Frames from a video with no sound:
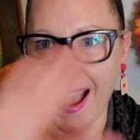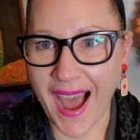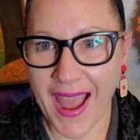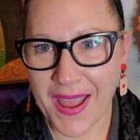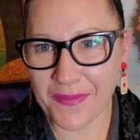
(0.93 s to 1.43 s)

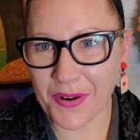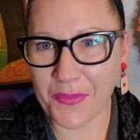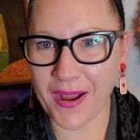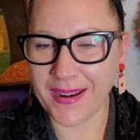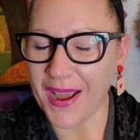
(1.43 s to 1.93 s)
Hi
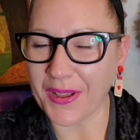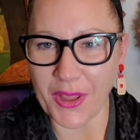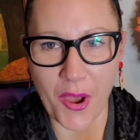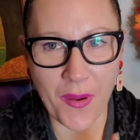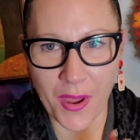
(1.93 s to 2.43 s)
everyone,
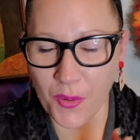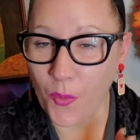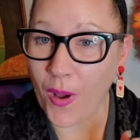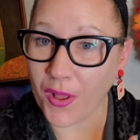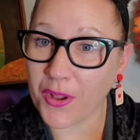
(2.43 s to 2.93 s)
hello and
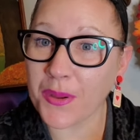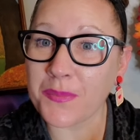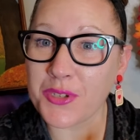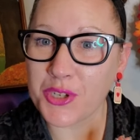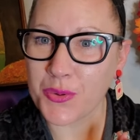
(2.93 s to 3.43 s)

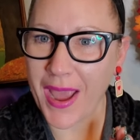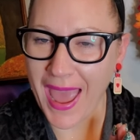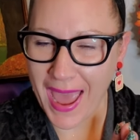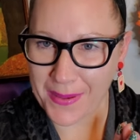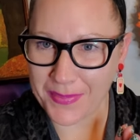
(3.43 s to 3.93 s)
welcome to
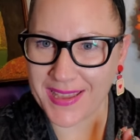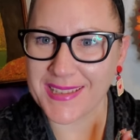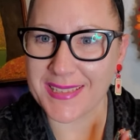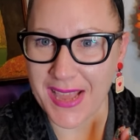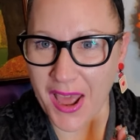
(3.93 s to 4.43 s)
Happy
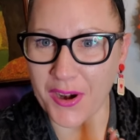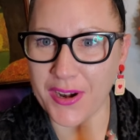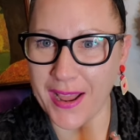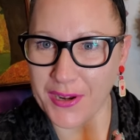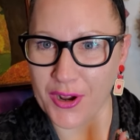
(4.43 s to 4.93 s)

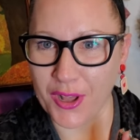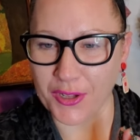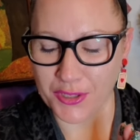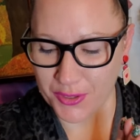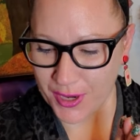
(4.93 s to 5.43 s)
Saturday
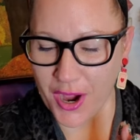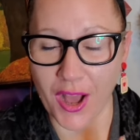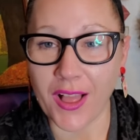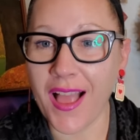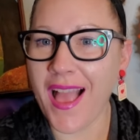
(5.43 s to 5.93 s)
Dollar Tree
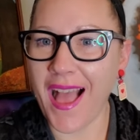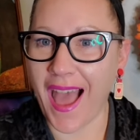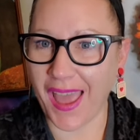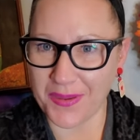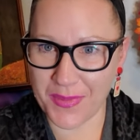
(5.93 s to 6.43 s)
Haul.
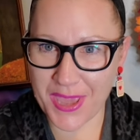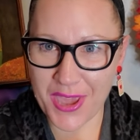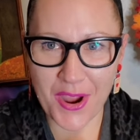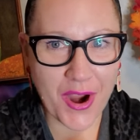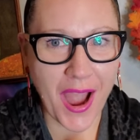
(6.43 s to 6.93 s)
I am
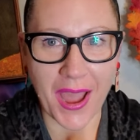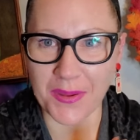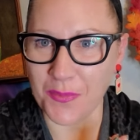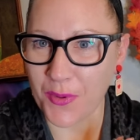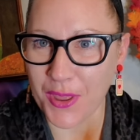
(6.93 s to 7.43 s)
here, I
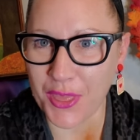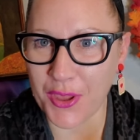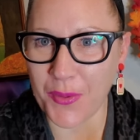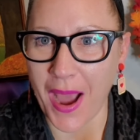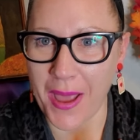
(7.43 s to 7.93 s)
am with
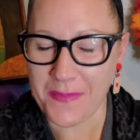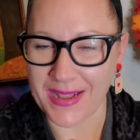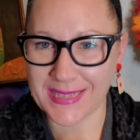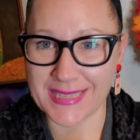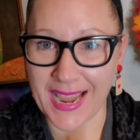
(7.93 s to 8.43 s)
you, I'm
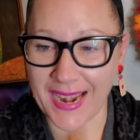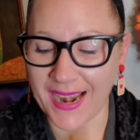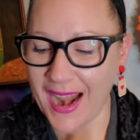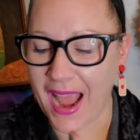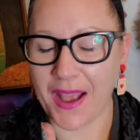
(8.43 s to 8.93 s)

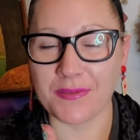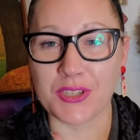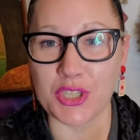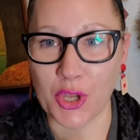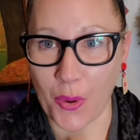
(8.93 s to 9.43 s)
excited. I have
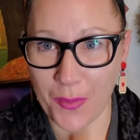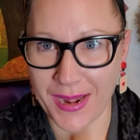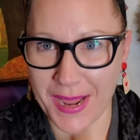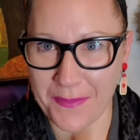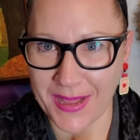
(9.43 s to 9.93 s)
so
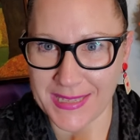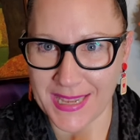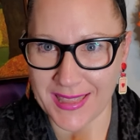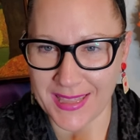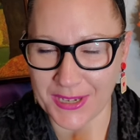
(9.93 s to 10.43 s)
many
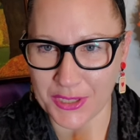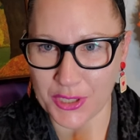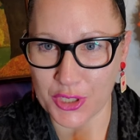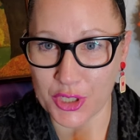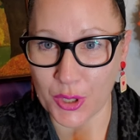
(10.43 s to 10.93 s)
amazing things
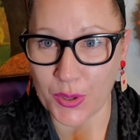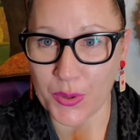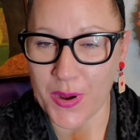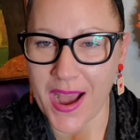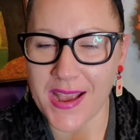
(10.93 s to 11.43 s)
to show
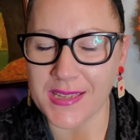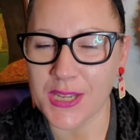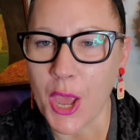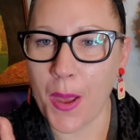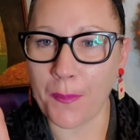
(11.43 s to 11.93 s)
you guys.
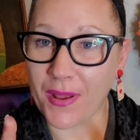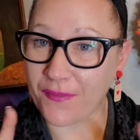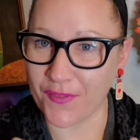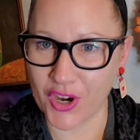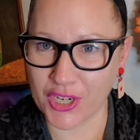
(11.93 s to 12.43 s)
But
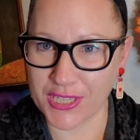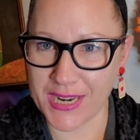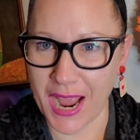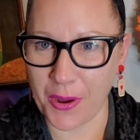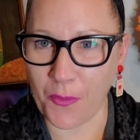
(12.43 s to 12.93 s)
first,
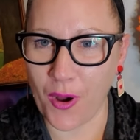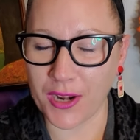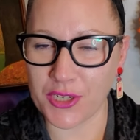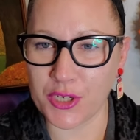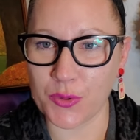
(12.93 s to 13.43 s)
I
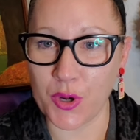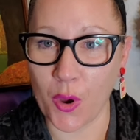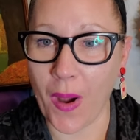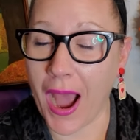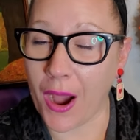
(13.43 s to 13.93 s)
want to
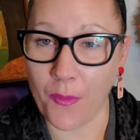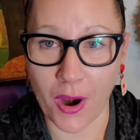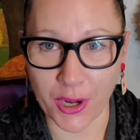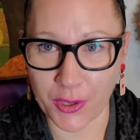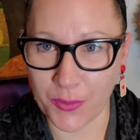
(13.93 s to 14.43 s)
know how
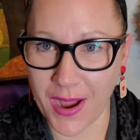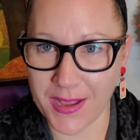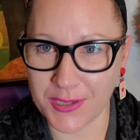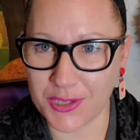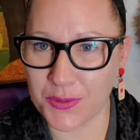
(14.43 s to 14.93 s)
are you
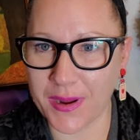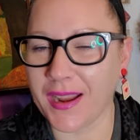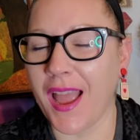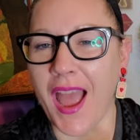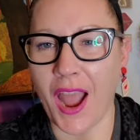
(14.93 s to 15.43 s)
guys
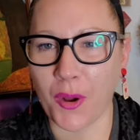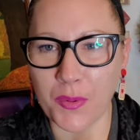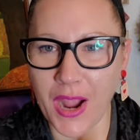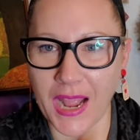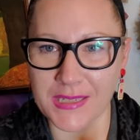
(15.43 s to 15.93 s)
doing? I hope
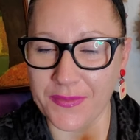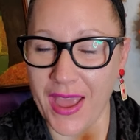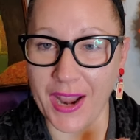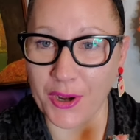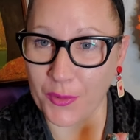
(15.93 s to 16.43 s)
you guys have
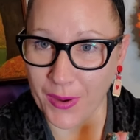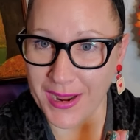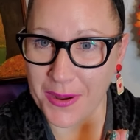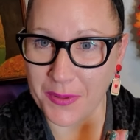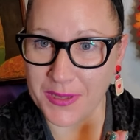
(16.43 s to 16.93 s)
had a great
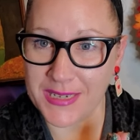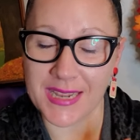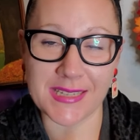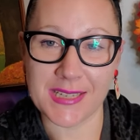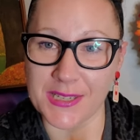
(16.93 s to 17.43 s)
couple of
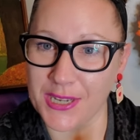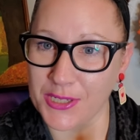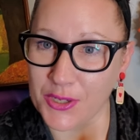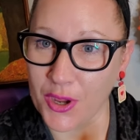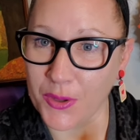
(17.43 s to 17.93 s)
days since I
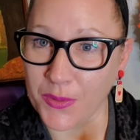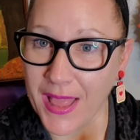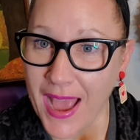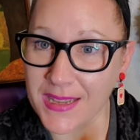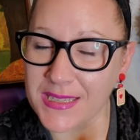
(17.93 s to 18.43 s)
saw you
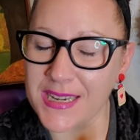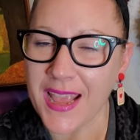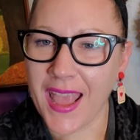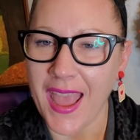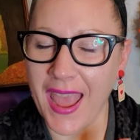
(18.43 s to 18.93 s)
last
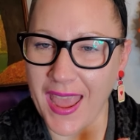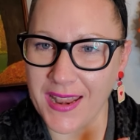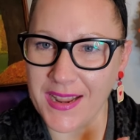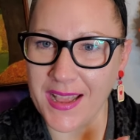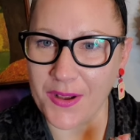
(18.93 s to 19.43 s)

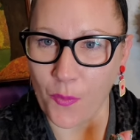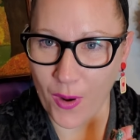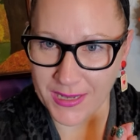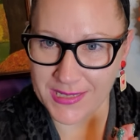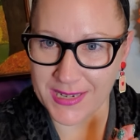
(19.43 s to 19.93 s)
in
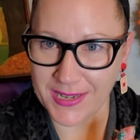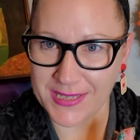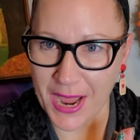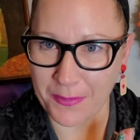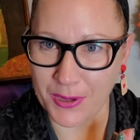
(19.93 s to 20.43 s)
Wednesday's
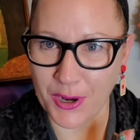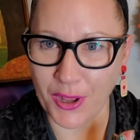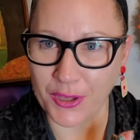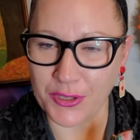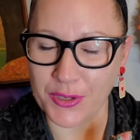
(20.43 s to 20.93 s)
Happy
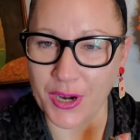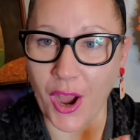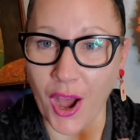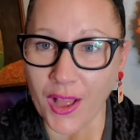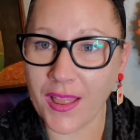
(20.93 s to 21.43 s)
Dollar Tree
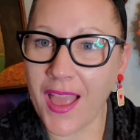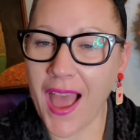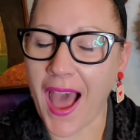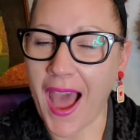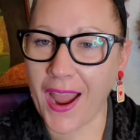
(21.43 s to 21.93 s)
haul.
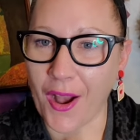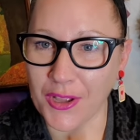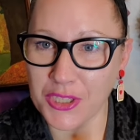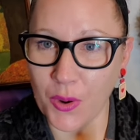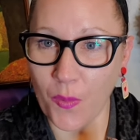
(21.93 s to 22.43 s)
I
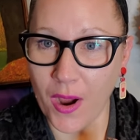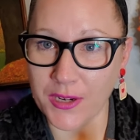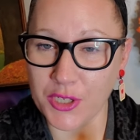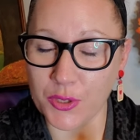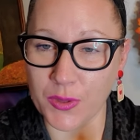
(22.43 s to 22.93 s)
also
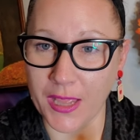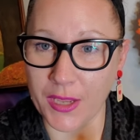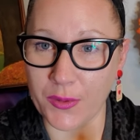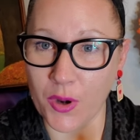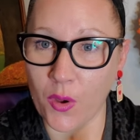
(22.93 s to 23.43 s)
want to let
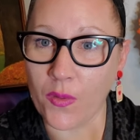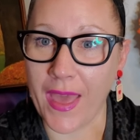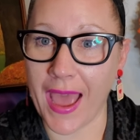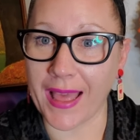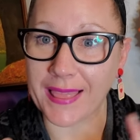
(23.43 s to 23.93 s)
you know
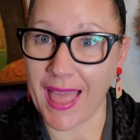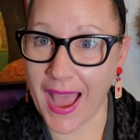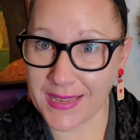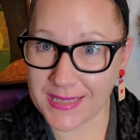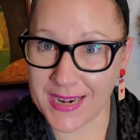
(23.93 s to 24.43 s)
that
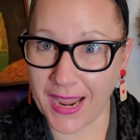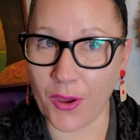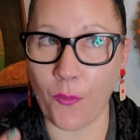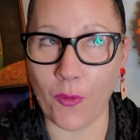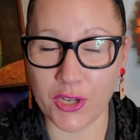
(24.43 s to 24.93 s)
last night,
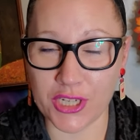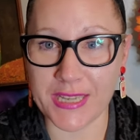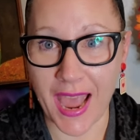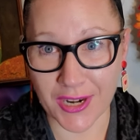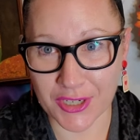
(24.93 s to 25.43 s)
which is
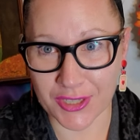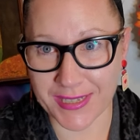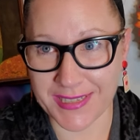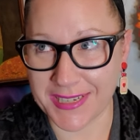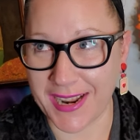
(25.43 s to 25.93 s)

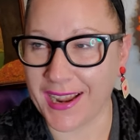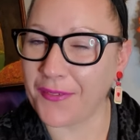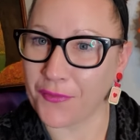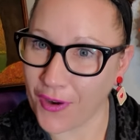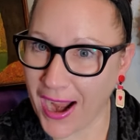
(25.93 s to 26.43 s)
actually tonight,
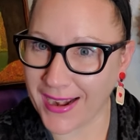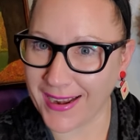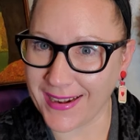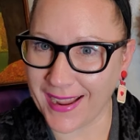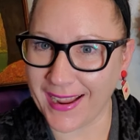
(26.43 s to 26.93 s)
Friday
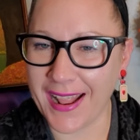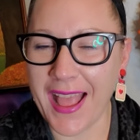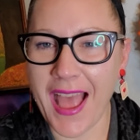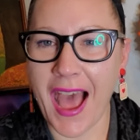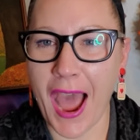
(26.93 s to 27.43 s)
night,
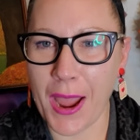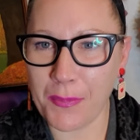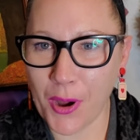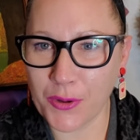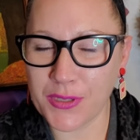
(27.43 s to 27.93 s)
I
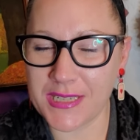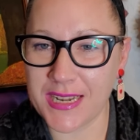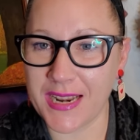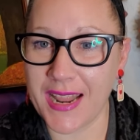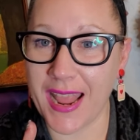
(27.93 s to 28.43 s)

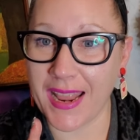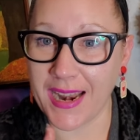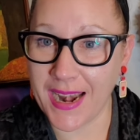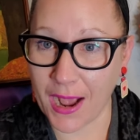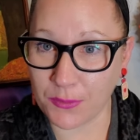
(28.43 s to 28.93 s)
posted an
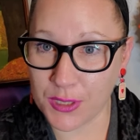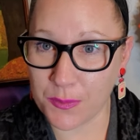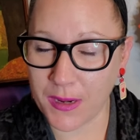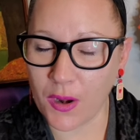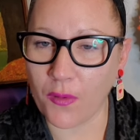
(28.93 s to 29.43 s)

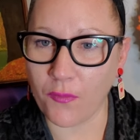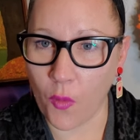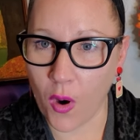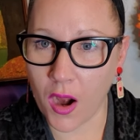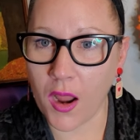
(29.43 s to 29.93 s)
announcement
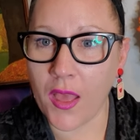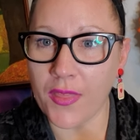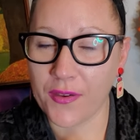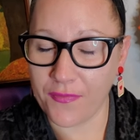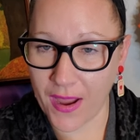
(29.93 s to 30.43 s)
for
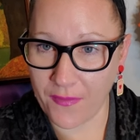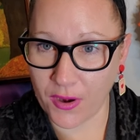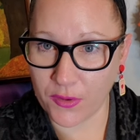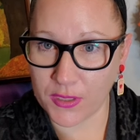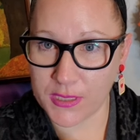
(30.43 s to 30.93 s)
the
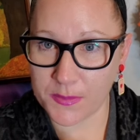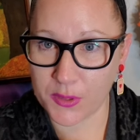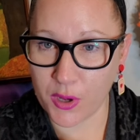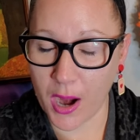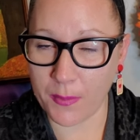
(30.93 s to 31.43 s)
500
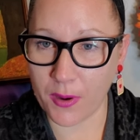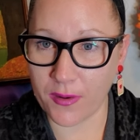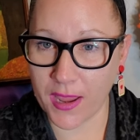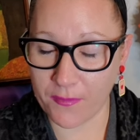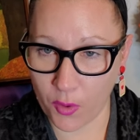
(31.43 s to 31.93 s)
subscriber
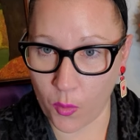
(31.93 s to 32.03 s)
give